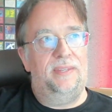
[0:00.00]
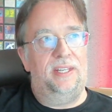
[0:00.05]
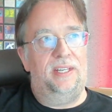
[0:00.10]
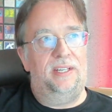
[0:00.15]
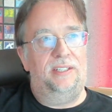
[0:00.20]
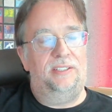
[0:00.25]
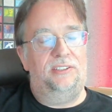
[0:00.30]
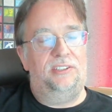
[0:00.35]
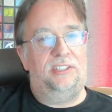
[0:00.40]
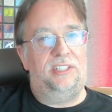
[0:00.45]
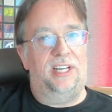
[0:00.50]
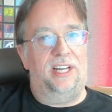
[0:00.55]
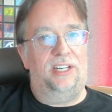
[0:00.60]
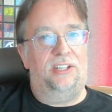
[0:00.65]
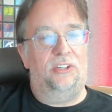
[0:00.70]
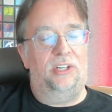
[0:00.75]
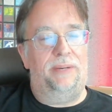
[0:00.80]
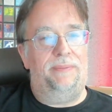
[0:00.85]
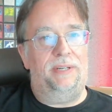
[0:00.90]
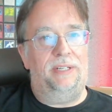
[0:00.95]
it's kind of
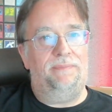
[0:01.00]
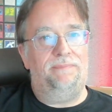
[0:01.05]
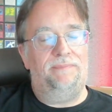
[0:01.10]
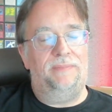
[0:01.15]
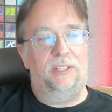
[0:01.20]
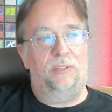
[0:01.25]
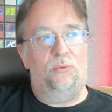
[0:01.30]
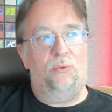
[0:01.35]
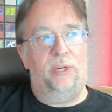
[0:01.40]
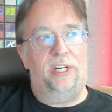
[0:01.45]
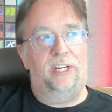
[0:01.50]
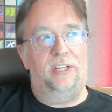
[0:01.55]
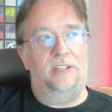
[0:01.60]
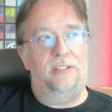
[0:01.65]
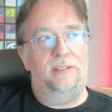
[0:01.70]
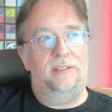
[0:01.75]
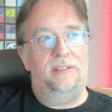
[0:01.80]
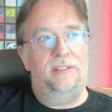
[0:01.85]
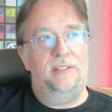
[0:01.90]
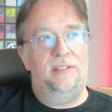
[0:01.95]
creepy and weird.
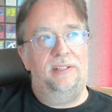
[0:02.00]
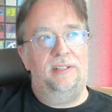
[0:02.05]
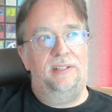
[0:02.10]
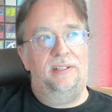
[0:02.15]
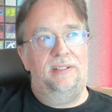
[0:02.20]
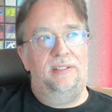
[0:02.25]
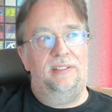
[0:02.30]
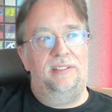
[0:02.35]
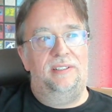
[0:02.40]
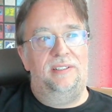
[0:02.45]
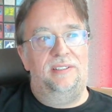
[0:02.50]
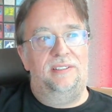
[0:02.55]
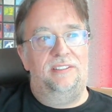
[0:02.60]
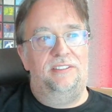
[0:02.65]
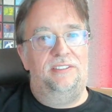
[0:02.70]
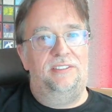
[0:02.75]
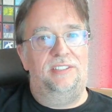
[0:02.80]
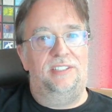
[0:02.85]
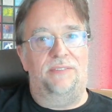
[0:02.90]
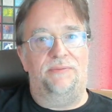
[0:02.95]

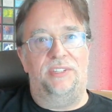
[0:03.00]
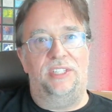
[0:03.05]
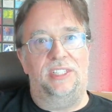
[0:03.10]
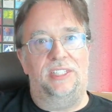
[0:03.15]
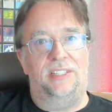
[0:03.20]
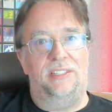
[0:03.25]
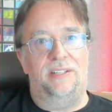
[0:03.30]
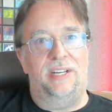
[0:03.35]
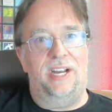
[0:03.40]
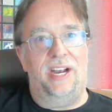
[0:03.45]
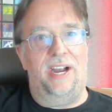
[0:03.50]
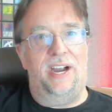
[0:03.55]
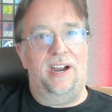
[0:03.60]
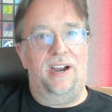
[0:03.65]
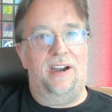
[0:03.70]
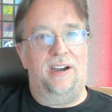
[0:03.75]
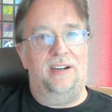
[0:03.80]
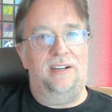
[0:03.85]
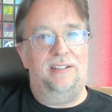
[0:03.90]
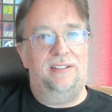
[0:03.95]
Something's in
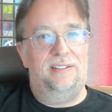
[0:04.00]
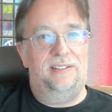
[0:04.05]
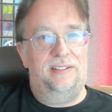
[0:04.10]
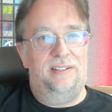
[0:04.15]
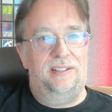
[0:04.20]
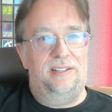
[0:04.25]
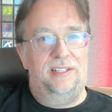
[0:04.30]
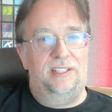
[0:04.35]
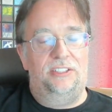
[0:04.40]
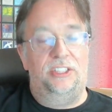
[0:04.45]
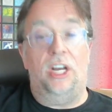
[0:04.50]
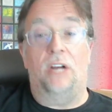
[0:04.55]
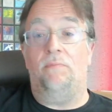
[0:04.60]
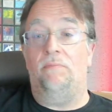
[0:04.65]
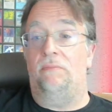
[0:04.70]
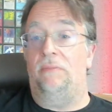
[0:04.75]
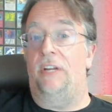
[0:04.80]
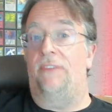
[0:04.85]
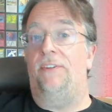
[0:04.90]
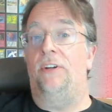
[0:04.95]
there. So
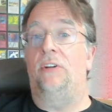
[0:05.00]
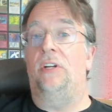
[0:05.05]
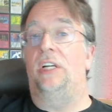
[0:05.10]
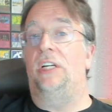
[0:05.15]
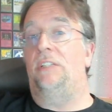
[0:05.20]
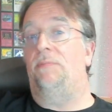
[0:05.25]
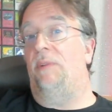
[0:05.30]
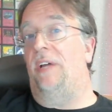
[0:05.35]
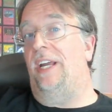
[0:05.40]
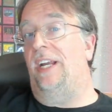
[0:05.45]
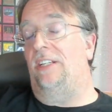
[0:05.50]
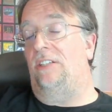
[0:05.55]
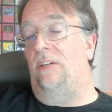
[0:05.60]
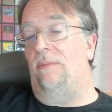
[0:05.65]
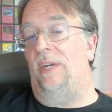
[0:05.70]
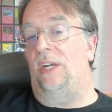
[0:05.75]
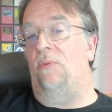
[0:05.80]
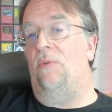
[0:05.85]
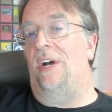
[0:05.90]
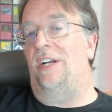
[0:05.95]
if you could explain it to
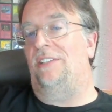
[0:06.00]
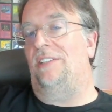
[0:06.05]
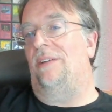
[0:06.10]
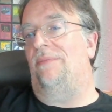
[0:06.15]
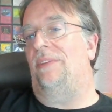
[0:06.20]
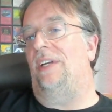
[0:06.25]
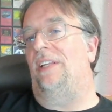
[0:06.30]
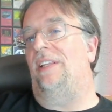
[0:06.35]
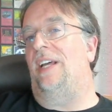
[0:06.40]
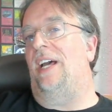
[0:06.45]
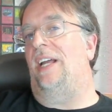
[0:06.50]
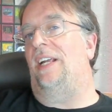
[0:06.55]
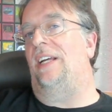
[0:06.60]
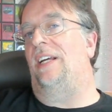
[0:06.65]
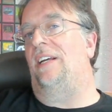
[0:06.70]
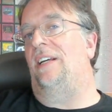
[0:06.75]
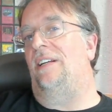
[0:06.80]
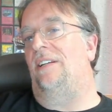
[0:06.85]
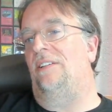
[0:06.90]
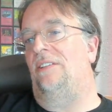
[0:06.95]
me why something that
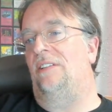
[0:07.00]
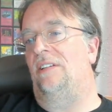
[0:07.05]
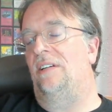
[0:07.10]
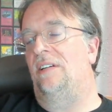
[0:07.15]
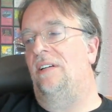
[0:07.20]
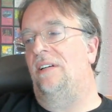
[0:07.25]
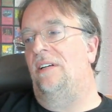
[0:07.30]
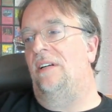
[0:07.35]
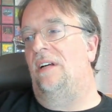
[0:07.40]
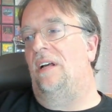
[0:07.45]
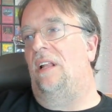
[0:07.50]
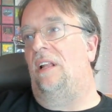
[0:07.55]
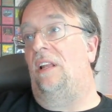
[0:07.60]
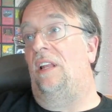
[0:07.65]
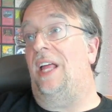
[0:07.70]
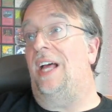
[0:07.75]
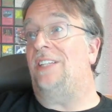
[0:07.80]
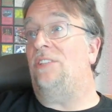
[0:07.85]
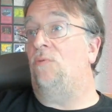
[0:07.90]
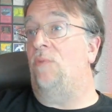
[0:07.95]
is
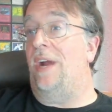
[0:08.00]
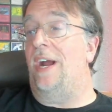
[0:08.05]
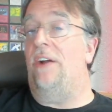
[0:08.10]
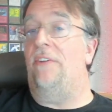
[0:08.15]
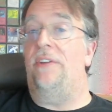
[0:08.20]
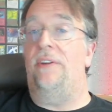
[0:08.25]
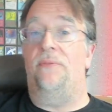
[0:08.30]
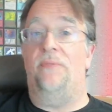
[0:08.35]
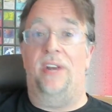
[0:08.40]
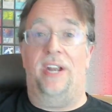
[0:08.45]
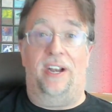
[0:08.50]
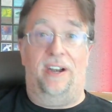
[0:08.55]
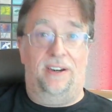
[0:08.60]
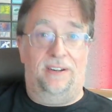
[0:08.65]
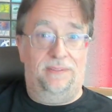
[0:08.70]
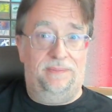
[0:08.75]
less rare than rare